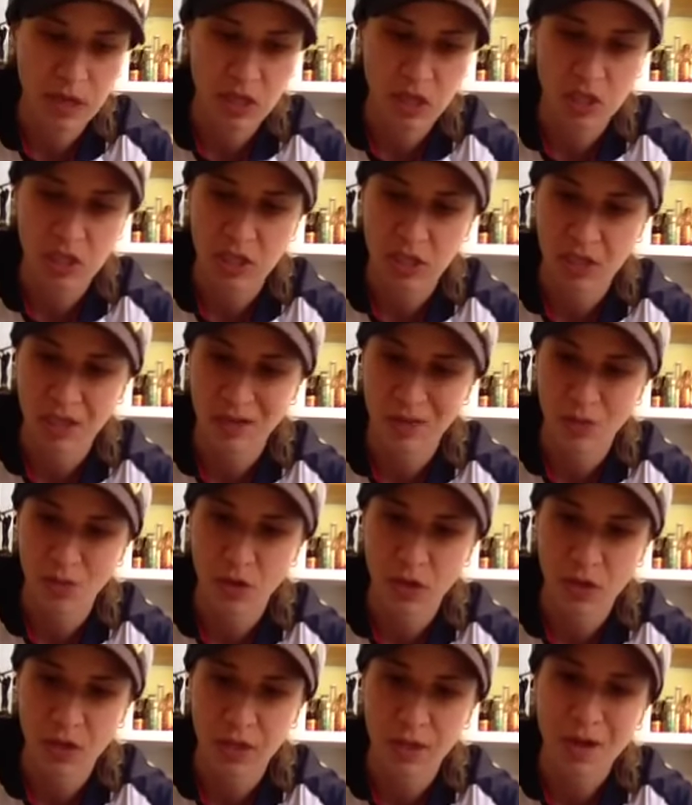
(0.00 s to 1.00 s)
I just think it
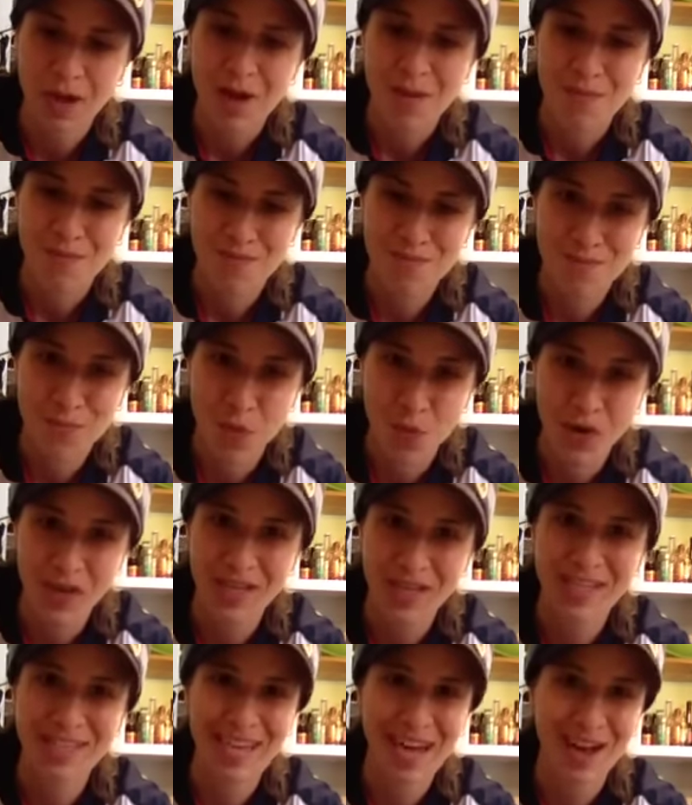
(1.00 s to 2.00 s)
really
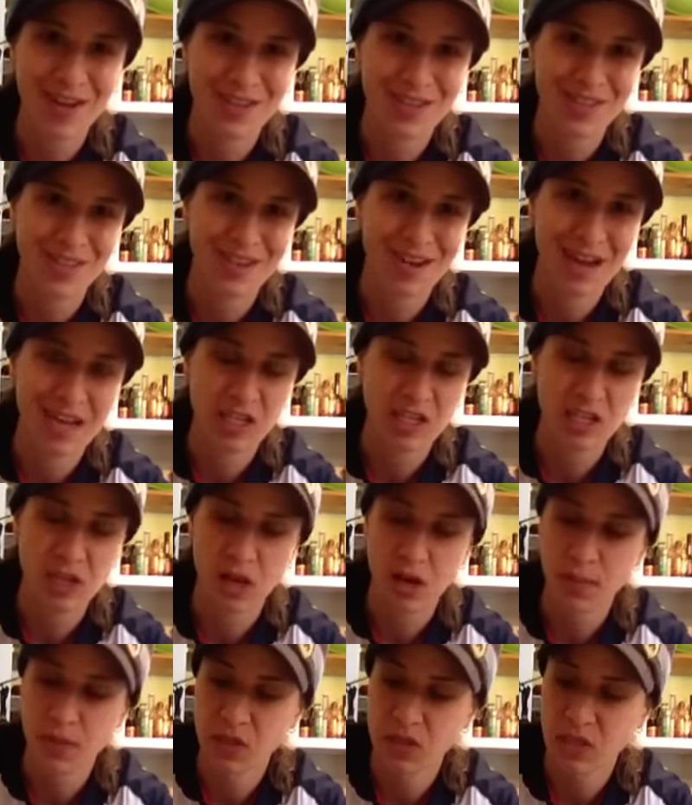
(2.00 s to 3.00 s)
brings out the nice
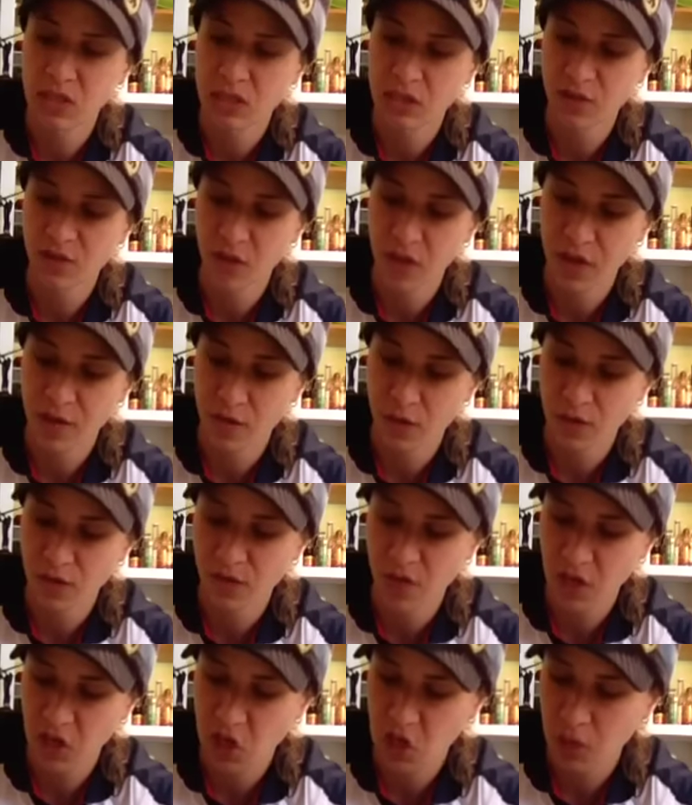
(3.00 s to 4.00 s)
um, intense flavor of the
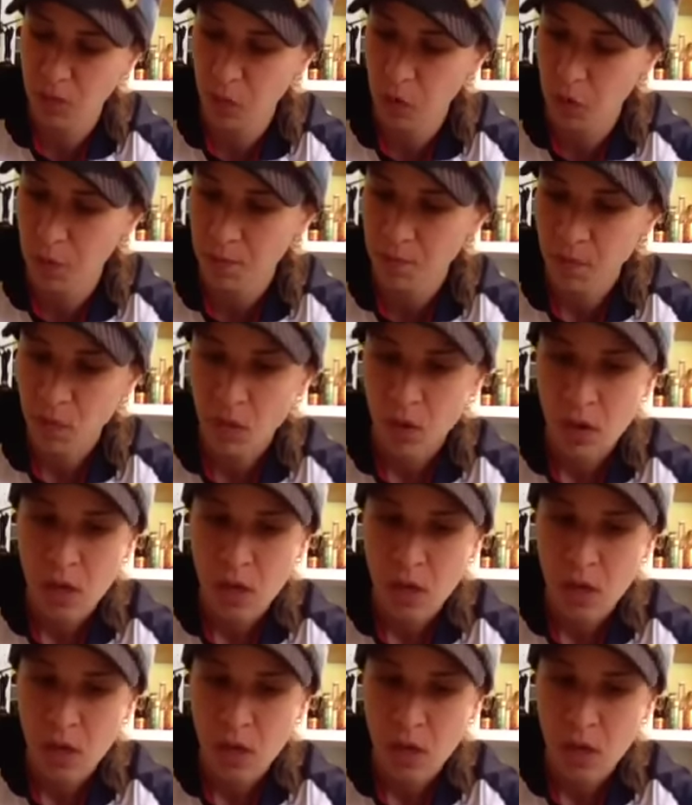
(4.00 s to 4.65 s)
vegetable.